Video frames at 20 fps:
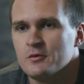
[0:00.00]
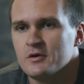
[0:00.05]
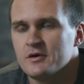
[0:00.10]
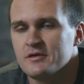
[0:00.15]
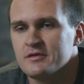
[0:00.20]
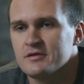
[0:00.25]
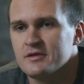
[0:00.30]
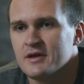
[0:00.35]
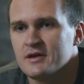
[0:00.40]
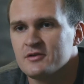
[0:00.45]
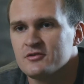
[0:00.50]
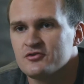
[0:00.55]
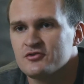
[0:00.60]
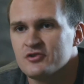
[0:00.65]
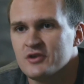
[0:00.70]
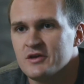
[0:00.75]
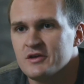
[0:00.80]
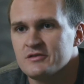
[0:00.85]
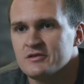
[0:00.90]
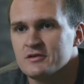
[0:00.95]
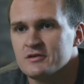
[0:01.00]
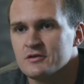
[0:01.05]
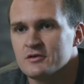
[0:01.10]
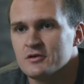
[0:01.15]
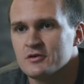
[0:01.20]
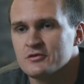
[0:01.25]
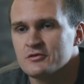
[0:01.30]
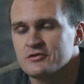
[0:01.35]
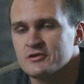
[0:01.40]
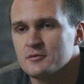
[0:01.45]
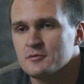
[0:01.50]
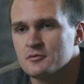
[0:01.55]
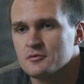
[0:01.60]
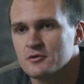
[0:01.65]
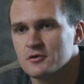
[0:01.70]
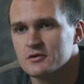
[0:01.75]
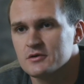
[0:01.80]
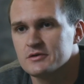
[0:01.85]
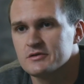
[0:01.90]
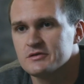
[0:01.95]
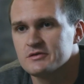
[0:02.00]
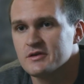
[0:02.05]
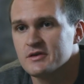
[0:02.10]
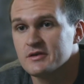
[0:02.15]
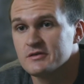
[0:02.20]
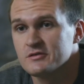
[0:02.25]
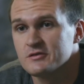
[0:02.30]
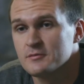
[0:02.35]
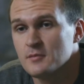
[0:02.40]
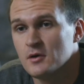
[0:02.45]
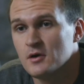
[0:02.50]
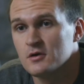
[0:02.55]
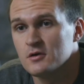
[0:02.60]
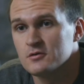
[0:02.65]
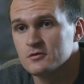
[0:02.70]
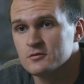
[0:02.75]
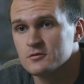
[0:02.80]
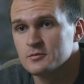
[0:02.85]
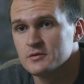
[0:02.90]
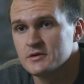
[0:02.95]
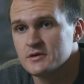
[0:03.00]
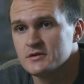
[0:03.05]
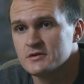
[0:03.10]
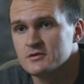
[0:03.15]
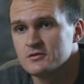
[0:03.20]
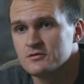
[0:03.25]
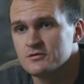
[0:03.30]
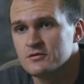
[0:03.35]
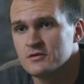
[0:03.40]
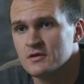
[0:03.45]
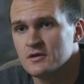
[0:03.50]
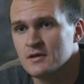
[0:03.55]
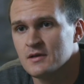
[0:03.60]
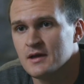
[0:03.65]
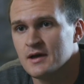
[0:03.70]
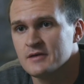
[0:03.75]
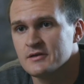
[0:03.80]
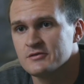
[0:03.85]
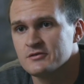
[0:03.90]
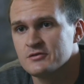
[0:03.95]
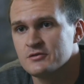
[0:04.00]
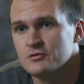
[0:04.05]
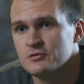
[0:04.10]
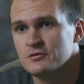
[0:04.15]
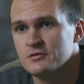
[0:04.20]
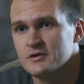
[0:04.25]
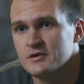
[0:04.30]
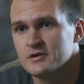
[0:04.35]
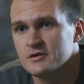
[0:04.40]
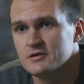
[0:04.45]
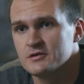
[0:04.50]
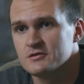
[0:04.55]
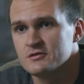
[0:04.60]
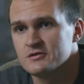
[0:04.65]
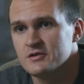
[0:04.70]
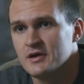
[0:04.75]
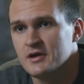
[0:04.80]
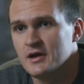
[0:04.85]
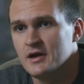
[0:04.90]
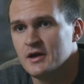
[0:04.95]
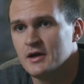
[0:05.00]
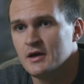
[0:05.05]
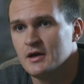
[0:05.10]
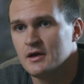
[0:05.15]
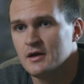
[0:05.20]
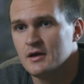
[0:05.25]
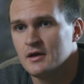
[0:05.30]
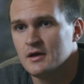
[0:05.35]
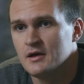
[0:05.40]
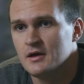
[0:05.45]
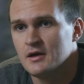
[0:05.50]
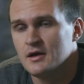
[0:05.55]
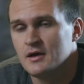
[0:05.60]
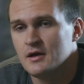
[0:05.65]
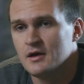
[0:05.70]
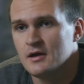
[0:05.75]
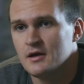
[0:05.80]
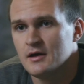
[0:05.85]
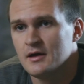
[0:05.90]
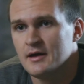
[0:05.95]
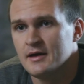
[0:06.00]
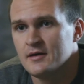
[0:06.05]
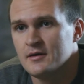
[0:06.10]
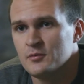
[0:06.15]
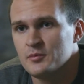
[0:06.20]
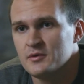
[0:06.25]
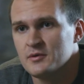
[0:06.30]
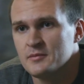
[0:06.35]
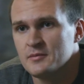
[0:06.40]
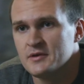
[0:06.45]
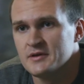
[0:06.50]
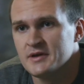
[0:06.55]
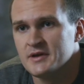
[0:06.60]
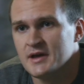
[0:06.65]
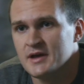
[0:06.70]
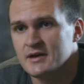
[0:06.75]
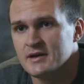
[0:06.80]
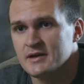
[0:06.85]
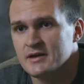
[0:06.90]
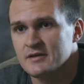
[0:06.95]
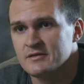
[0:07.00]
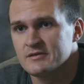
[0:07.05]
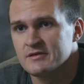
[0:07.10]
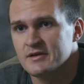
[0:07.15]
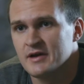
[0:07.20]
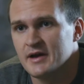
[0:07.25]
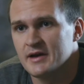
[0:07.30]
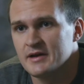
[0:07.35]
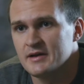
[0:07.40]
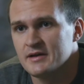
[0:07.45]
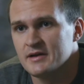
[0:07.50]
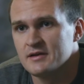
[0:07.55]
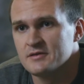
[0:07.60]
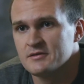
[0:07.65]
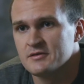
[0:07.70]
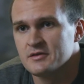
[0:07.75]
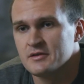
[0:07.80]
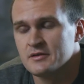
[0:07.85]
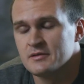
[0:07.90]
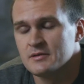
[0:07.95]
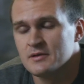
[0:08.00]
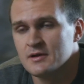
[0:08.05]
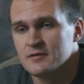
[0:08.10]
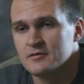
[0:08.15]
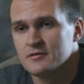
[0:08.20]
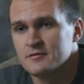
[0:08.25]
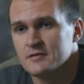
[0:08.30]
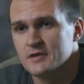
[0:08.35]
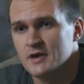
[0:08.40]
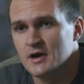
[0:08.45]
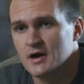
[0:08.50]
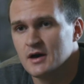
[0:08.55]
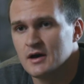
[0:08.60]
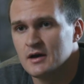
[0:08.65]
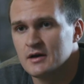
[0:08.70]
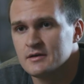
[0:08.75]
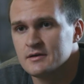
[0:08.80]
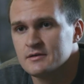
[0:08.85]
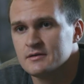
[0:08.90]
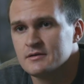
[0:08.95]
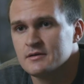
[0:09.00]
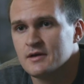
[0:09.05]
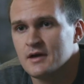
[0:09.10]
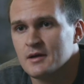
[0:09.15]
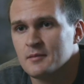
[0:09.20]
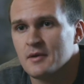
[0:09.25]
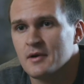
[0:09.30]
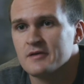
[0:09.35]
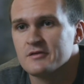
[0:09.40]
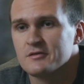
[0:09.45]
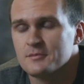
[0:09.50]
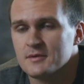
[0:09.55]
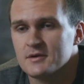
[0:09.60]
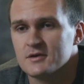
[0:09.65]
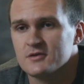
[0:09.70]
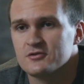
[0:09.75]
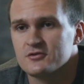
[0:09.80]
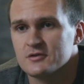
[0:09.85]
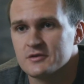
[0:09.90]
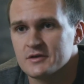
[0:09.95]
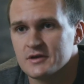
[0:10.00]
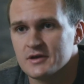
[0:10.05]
want to thank Jason Kirstie Brooks as small group leaders for the last 2 years, helping me gain insight into the love of God and my spiritual